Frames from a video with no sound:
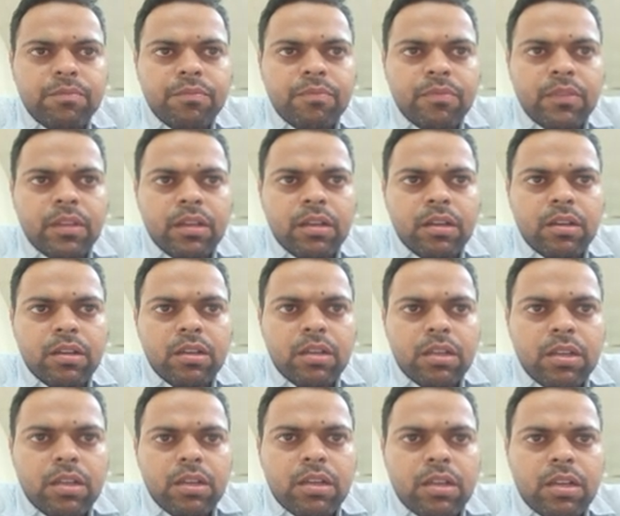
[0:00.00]
the
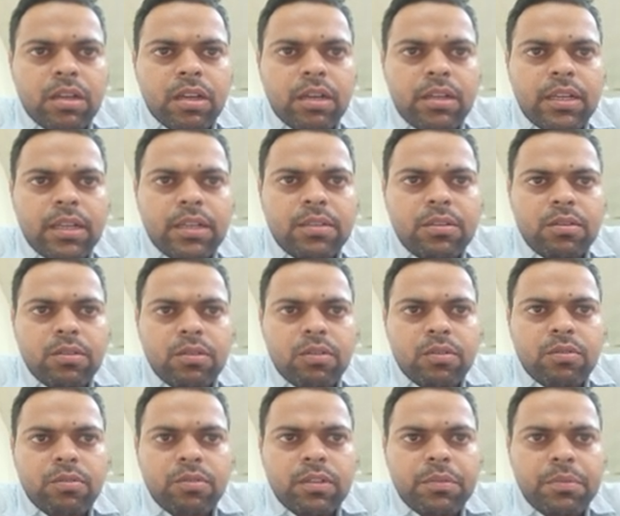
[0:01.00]
context
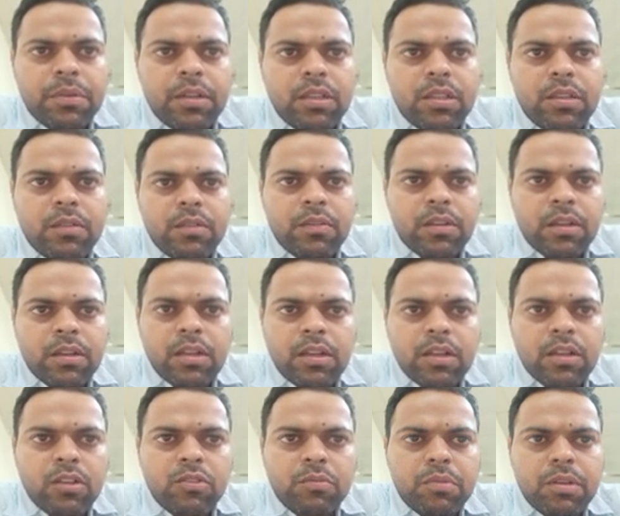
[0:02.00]
of Swachh Bharat Abhiyan
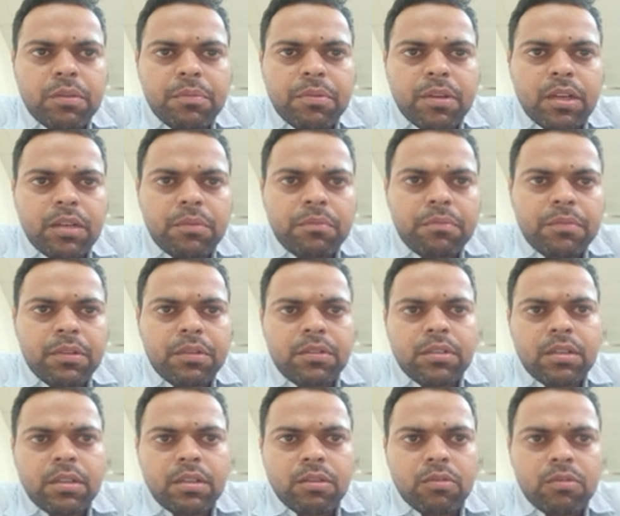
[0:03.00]
launched by Prime
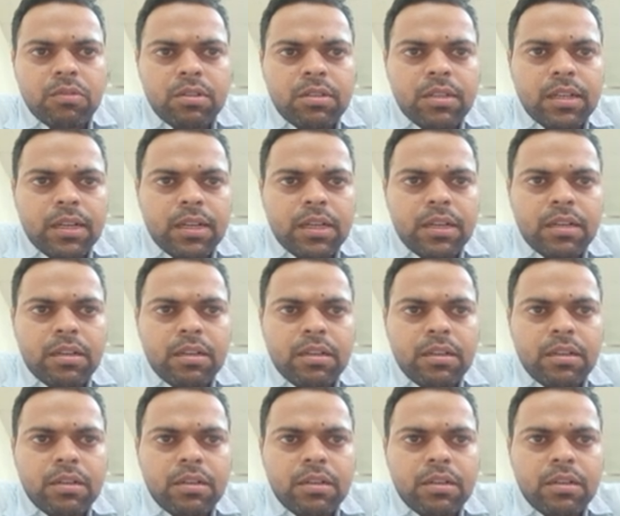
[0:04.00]
Minister on 2nd